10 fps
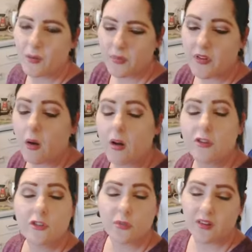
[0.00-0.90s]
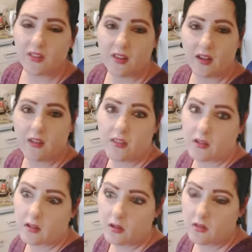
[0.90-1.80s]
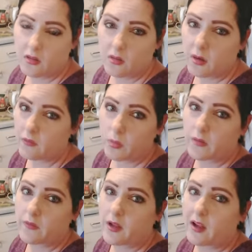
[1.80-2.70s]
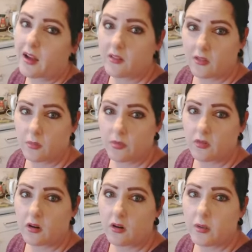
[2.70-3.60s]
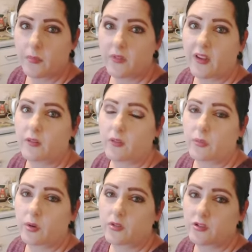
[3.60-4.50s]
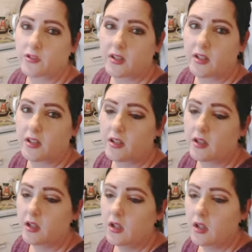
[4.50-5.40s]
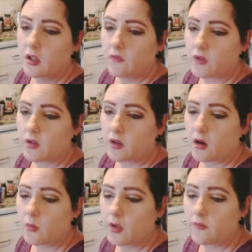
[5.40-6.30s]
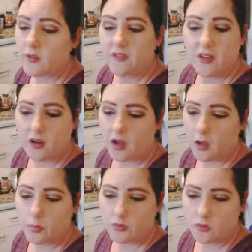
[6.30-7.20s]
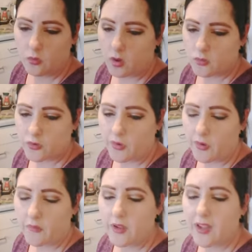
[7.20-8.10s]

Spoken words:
So I just want to say thank you to everyone that has subscribed, that does watch the video, even if you're not able to watch all of it.